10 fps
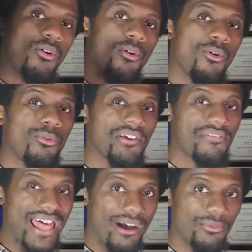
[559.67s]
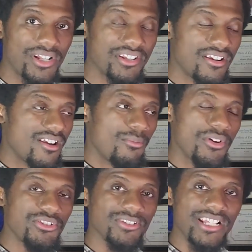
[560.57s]
with that one.
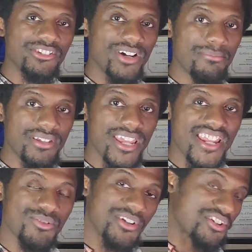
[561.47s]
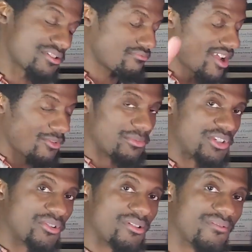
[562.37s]
Whether you like their IPAs, which I will be
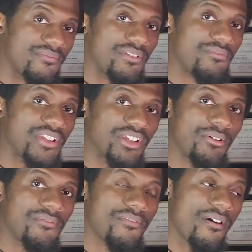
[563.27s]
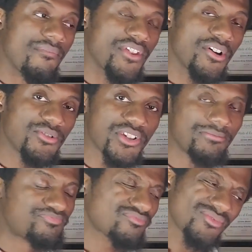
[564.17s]
doing a review video of those,
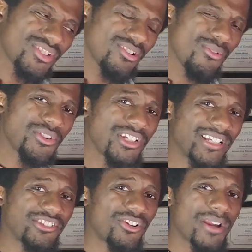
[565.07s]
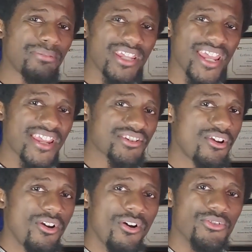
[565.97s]
whether you like their IPAs
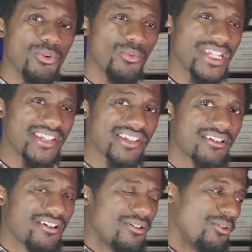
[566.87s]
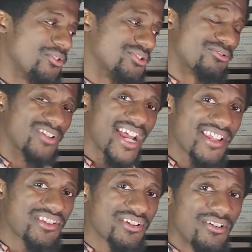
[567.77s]
or their wheats or their
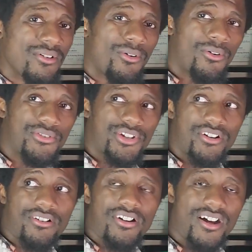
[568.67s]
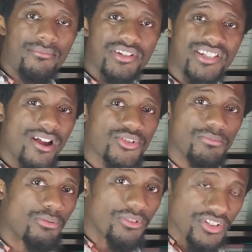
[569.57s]
reds or their stouts or
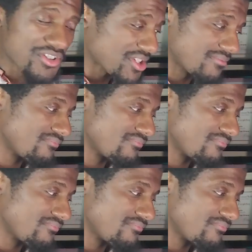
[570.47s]
porters,